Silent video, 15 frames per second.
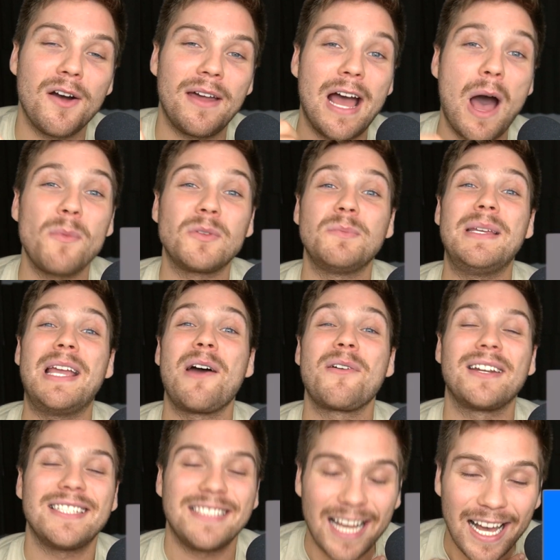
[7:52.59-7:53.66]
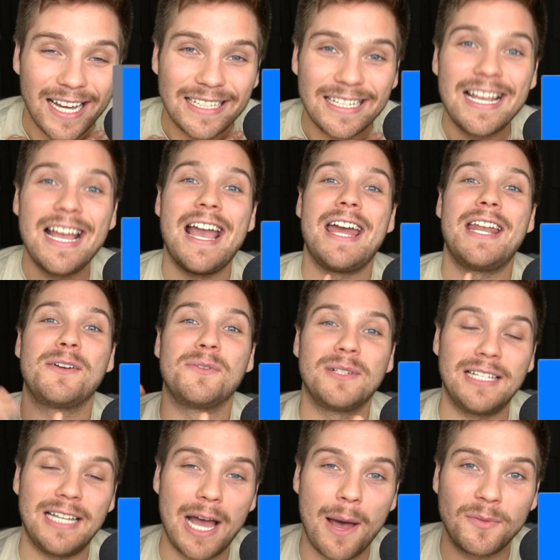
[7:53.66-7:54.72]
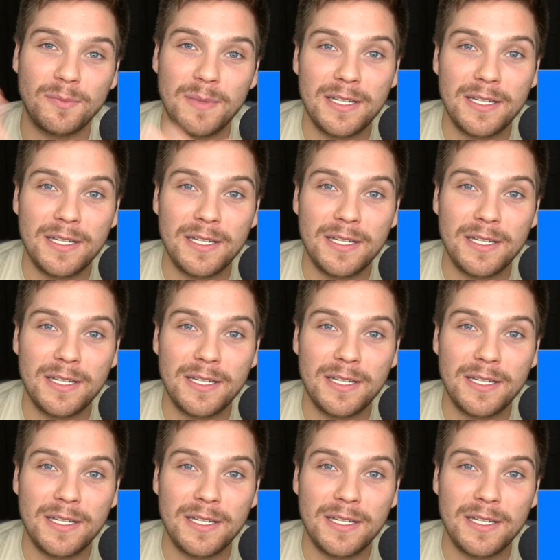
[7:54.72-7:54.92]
It helps me out a ton and it really helps